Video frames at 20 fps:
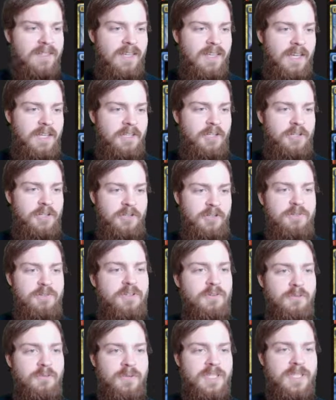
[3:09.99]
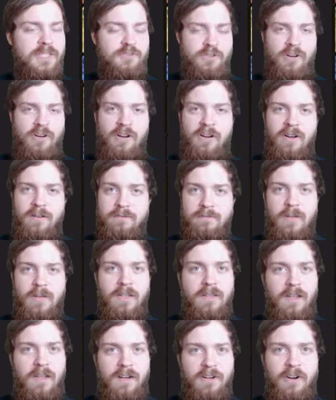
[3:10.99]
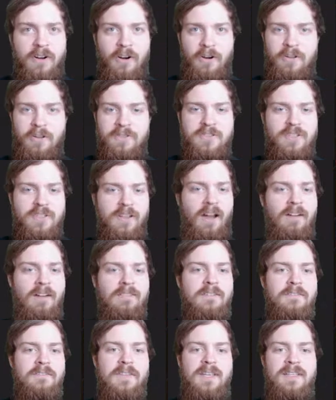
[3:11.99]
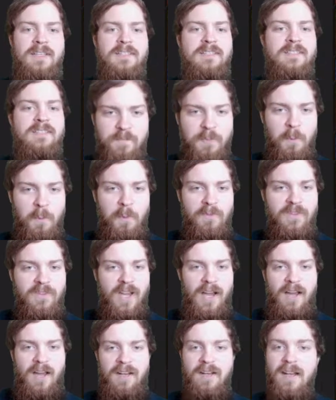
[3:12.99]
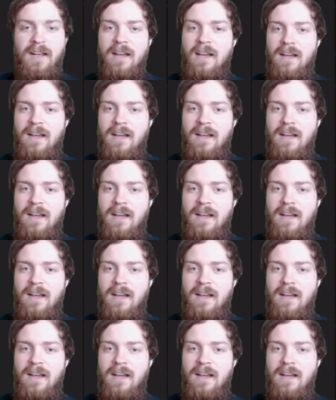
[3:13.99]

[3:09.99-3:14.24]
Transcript: And you can really draw a lot of cards off of this. And we've got